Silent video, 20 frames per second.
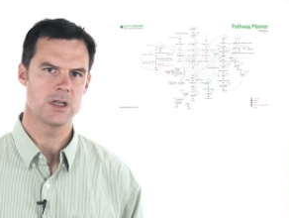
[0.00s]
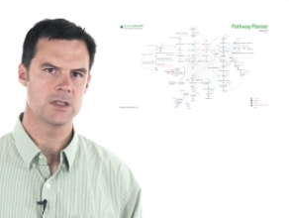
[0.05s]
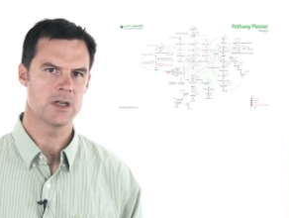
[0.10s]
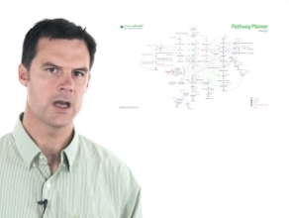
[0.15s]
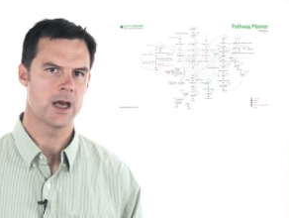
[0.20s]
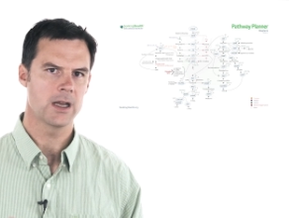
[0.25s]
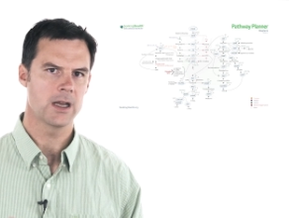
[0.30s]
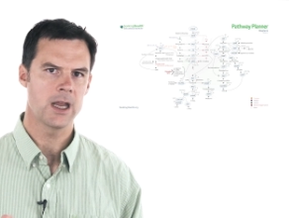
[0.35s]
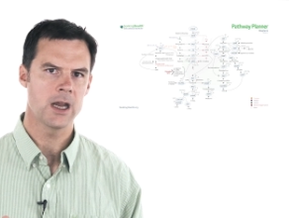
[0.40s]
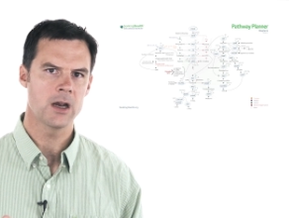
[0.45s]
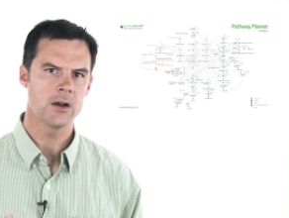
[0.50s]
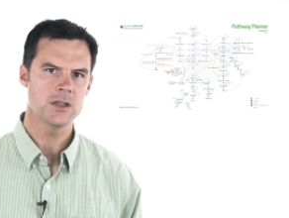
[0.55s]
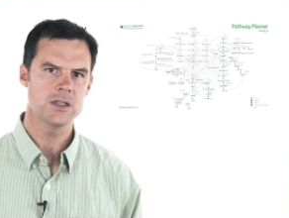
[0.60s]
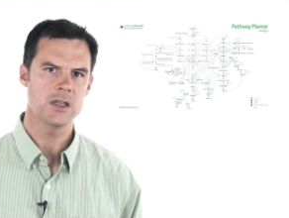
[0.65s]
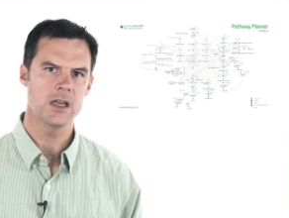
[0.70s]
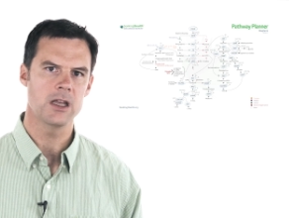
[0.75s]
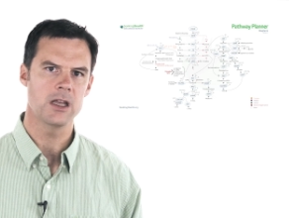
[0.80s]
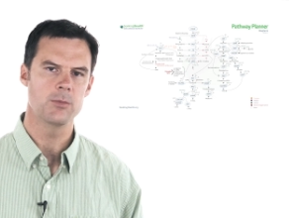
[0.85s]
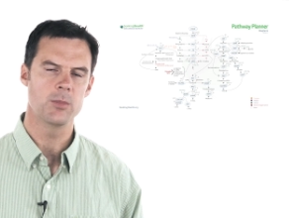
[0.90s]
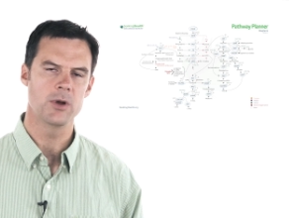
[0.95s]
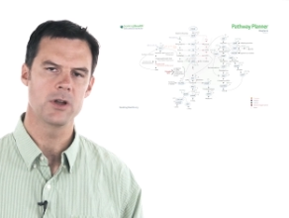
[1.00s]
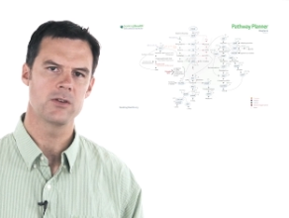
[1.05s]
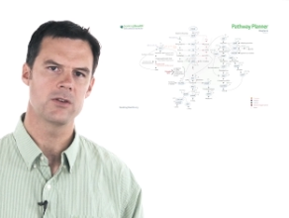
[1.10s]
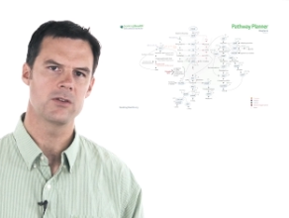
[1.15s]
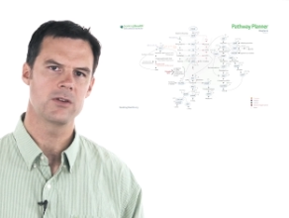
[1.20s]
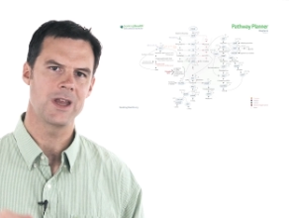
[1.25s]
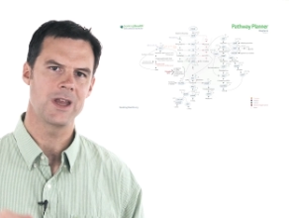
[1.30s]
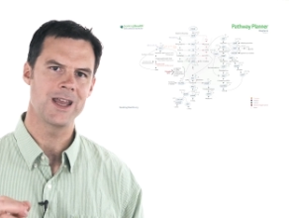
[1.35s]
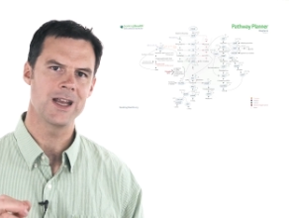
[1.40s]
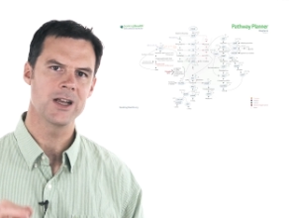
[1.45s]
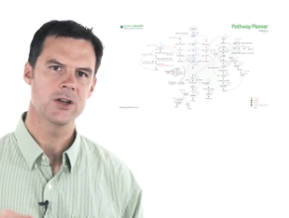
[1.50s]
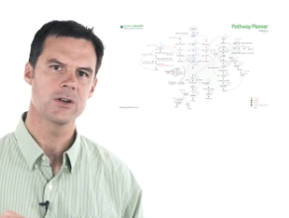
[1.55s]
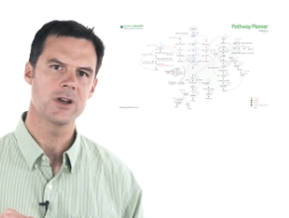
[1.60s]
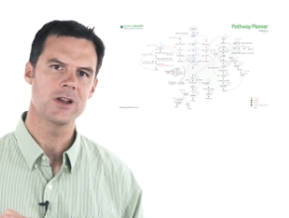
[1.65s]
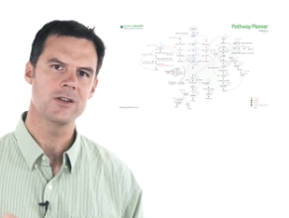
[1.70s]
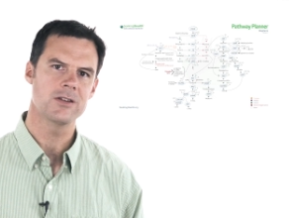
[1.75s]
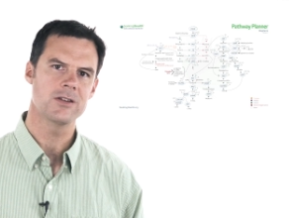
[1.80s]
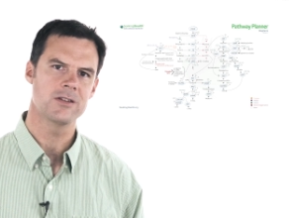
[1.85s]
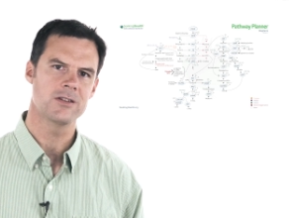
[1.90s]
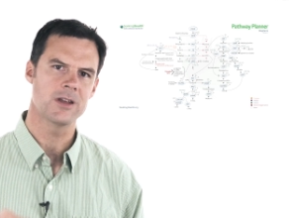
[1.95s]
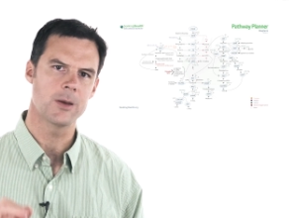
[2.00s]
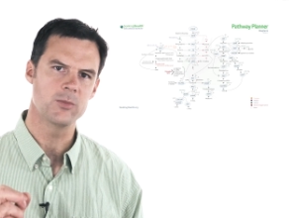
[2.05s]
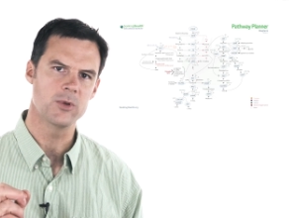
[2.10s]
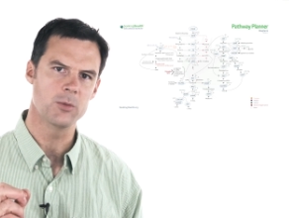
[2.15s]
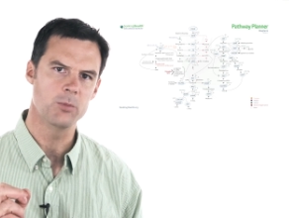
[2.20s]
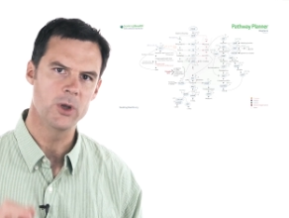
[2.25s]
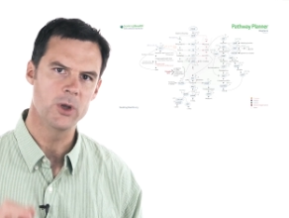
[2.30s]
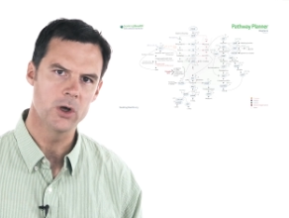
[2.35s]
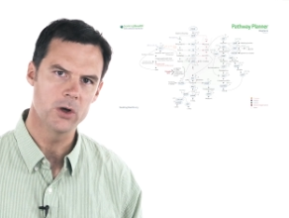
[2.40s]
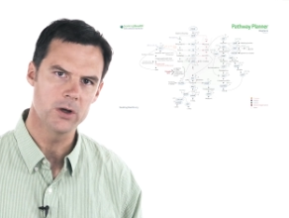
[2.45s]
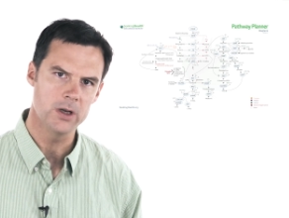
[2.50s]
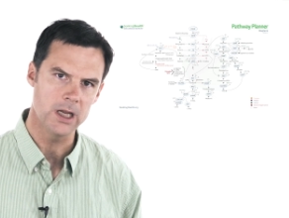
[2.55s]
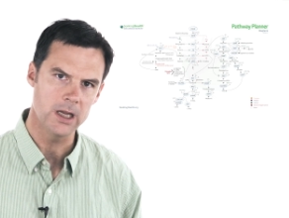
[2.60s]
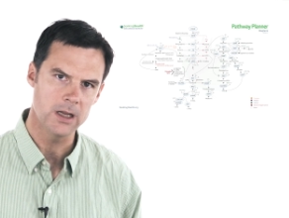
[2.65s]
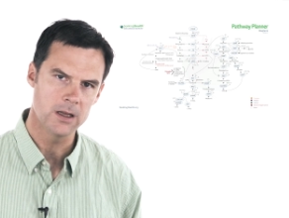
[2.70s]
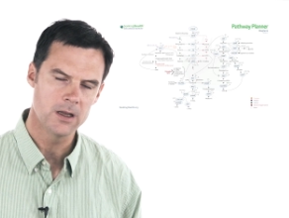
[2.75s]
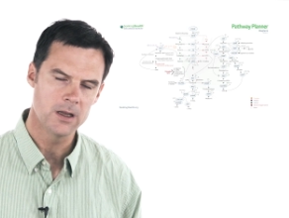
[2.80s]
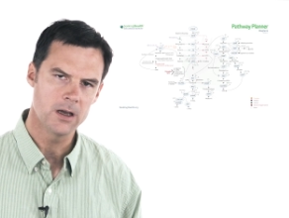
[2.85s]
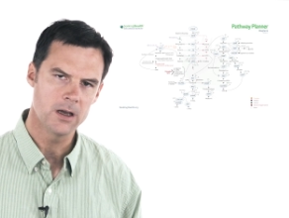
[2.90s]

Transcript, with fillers: It's not guaranteed, but it's increased susceptibility.